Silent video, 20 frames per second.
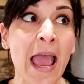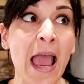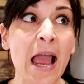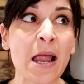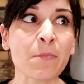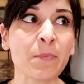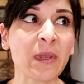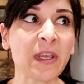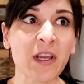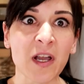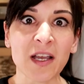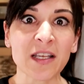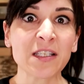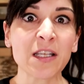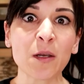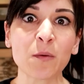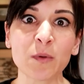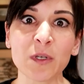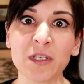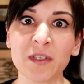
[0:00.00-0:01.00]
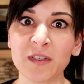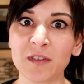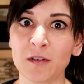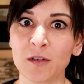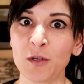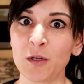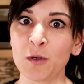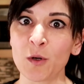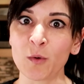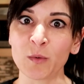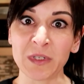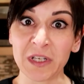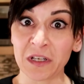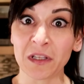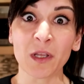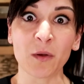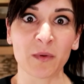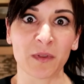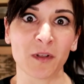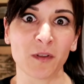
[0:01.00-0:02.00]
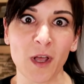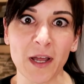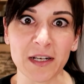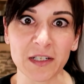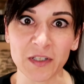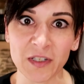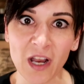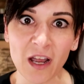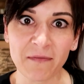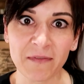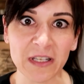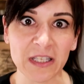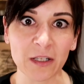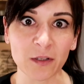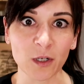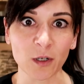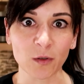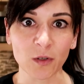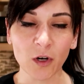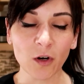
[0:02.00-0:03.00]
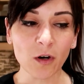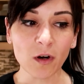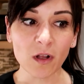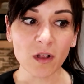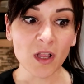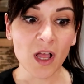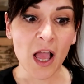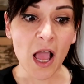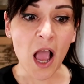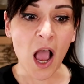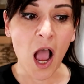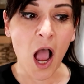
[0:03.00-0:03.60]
And because I was, you know, dealing with a lot of stuff as a little girl,